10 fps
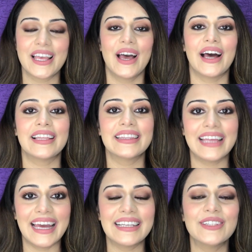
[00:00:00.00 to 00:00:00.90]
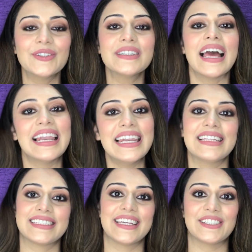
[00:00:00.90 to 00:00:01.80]
On that note,
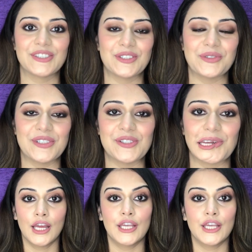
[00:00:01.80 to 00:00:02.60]
let's get into the video.